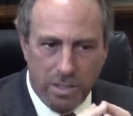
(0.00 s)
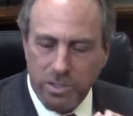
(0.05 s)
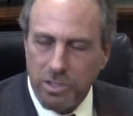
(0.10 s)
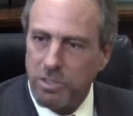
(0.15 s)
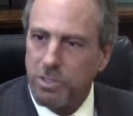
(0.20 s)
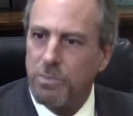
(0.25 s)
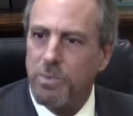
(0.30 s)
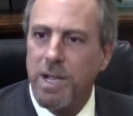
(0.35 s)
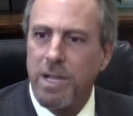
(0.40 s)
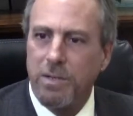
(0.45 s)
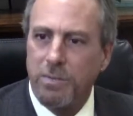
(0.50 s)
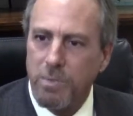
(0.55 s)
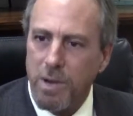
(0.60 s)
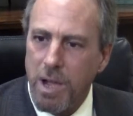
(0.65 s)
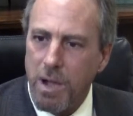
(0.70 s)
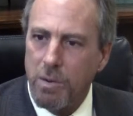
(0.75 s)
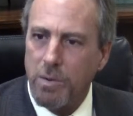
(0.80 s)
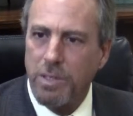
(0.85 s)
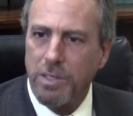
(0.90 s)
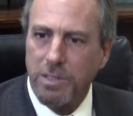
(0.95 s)
It's a direct
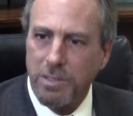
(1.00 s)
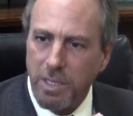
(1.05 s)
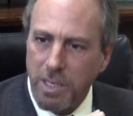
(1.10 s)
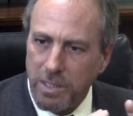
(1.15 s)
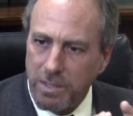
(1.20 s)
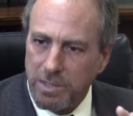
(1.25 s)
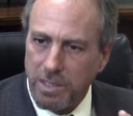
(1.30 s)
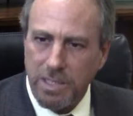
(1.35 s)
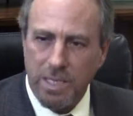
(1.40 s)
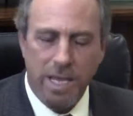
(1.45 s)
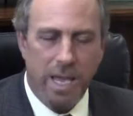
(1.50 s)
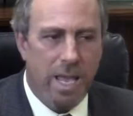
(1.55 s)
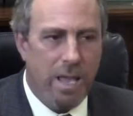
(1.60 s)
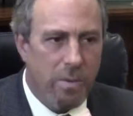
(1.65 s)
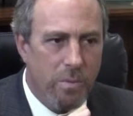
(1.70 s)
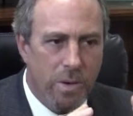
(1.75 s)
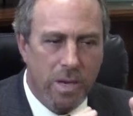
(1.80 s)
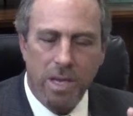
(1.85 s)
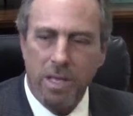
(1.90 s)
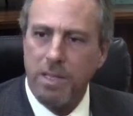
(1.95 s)
route. It's a
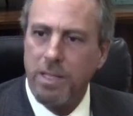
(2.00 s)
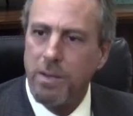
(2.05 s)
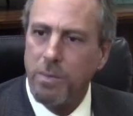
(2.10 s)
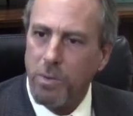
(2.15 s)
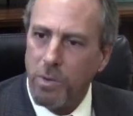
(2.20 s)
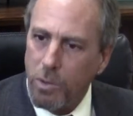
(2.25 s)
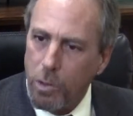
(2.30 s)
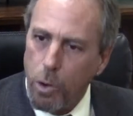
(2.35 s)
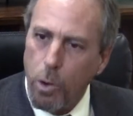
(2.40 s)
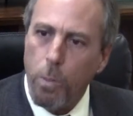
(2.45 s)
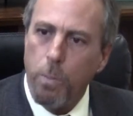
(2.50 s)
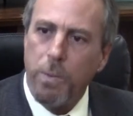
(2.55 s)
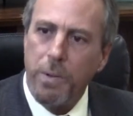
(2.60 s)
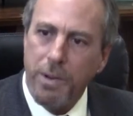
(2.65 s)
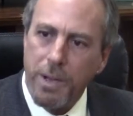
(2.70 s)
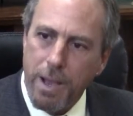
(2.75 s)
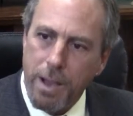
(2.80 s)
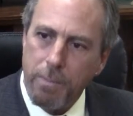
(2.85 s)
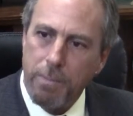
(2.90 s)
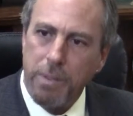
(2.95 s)
gateway that will
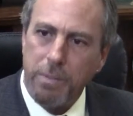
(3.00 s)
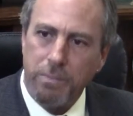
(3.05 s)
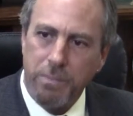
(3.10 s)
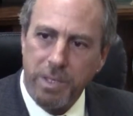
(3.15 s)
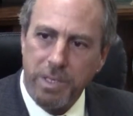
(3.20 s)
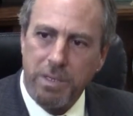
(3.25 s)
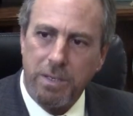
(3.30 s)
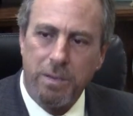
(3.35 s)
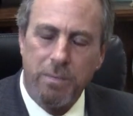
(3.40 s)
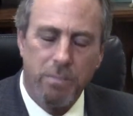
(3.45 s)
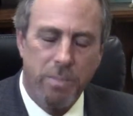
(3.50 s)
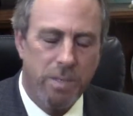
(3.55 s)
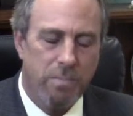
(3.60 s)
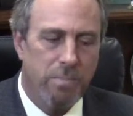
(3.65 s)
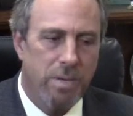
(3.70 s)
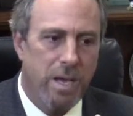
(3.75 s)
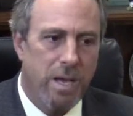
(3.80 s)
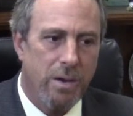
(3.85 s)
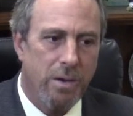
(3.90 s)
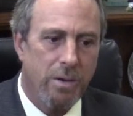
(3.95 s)
open up and be
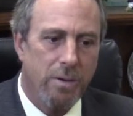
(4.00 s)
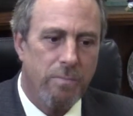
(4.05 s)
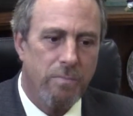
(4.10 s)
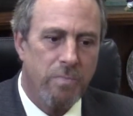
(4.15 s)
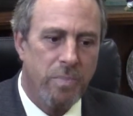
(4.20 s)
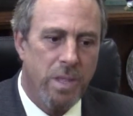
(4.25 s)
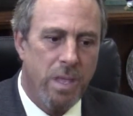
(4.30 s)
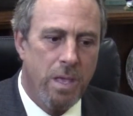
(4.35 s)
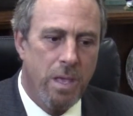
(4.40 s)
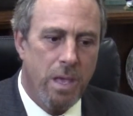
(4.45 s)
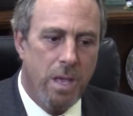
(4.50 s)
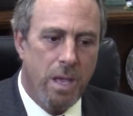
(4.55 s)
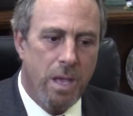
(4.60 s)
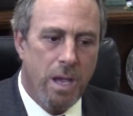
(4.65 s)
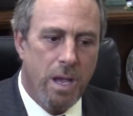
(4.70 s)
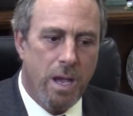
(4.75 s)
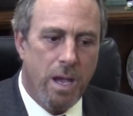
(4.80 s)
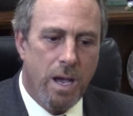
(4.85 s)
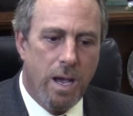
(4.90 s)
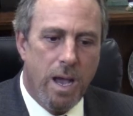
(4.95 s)
better.
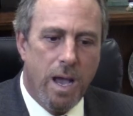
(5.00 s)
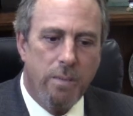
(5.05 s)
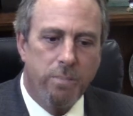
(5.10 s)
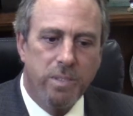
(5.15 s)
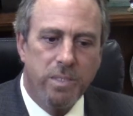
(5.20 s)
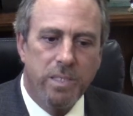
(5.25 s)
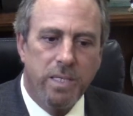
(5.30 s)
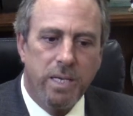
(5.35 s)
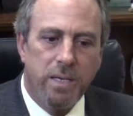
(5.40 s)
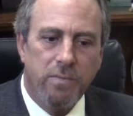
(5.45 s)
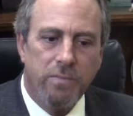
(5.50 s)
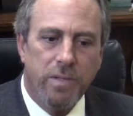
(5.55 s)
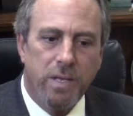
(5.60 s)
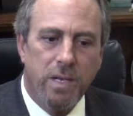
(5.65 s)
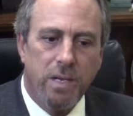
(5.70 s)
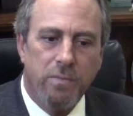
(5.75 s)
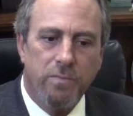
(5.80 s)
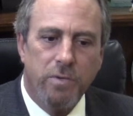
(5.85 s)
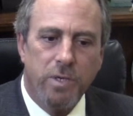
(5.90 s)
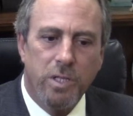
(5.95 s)
I believe
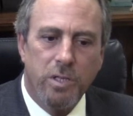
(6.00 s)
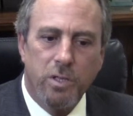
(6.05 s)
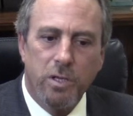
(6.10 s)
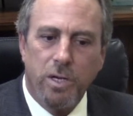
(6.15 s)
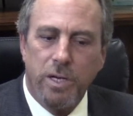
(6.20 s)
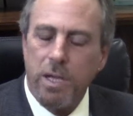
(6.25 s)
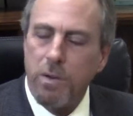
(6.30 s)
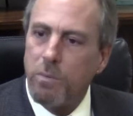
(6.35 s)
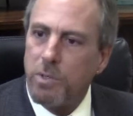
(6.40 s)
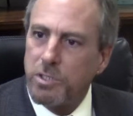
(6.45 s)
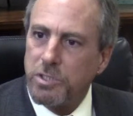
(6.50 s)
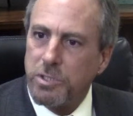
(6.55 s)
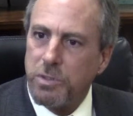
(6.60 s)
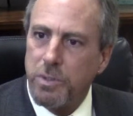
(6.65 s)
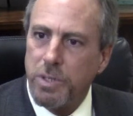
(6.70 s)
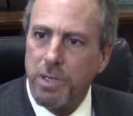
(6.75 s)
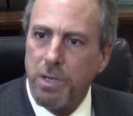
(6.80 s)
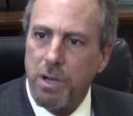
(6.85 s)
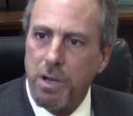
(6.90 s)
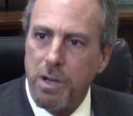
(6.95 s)
that if we look at what's
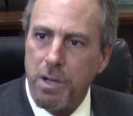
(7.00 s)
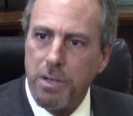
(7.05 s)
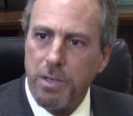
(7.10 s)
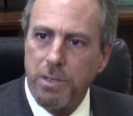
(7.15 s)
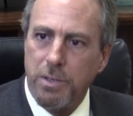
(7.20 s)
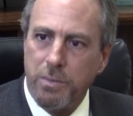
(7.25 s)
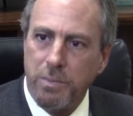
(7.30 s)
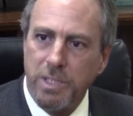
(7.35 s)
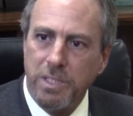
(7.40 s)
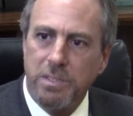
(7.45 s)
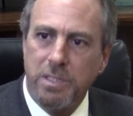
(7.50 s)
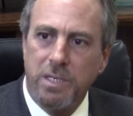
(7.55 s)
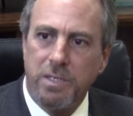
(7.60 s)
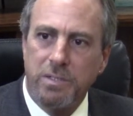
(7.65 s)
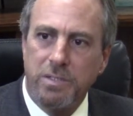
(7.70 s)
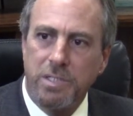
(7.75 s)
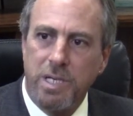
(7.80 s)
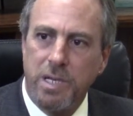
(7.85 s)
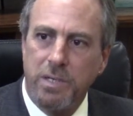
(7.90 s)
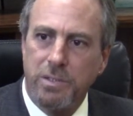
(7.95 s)
going on in the
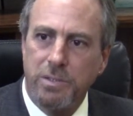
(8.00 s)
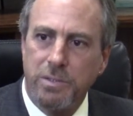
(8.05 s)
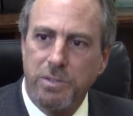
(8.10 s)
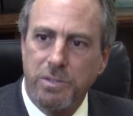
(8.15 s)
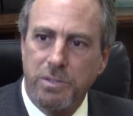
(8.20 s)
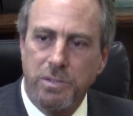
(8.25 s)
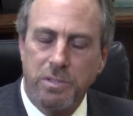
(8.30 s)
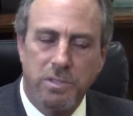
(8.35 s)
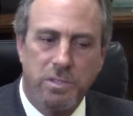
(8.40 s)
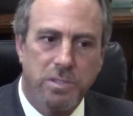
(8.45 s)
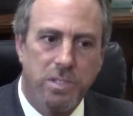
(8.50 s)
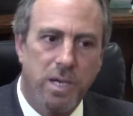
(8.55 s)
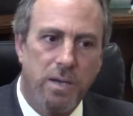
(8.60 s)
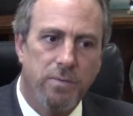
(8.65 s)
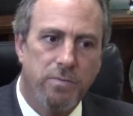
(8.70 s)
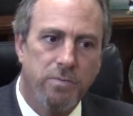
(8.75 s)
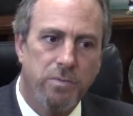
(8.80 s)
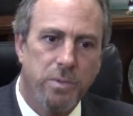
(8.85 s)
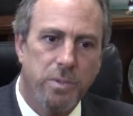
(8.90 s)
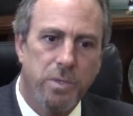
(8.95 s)
retail sectors and
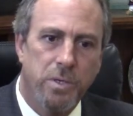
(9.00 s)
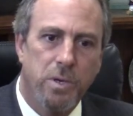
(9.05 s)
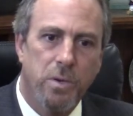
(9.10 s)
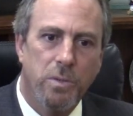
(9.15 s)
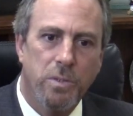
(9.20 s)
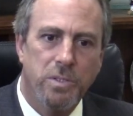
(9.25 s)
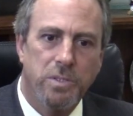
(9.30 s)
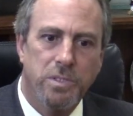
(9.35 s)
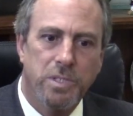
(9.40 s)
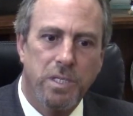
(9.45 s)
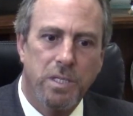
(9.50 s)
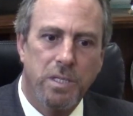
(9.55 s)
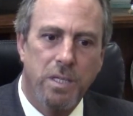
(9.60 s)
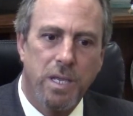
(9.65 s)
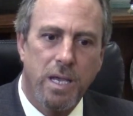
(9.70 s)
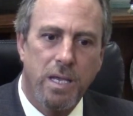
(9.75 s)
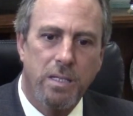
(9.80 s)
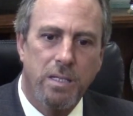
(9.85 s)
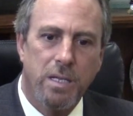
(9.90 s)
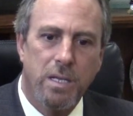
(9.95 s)
stuff, we're noticing
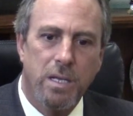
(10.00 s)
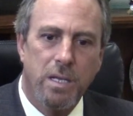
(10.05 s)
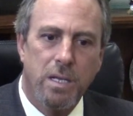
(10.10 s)
that